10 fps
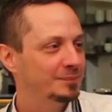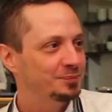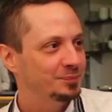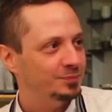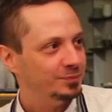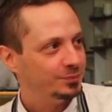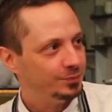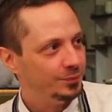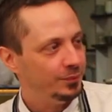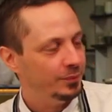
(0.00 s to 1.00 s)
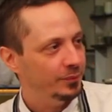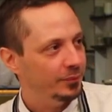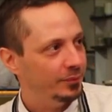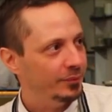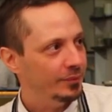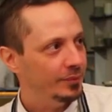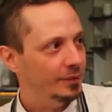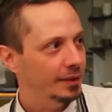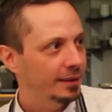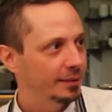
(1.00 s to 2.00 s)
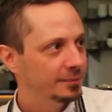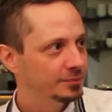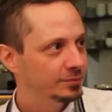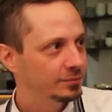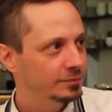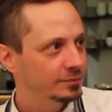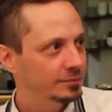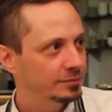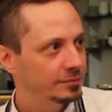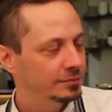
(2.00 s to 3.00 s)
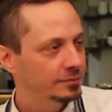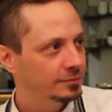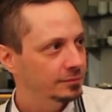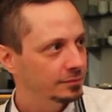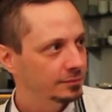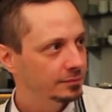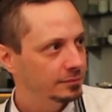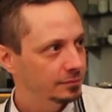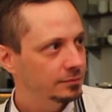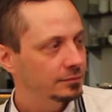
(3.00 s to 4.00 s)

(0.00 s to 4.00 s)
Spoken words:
No words are spoken by the person on screen.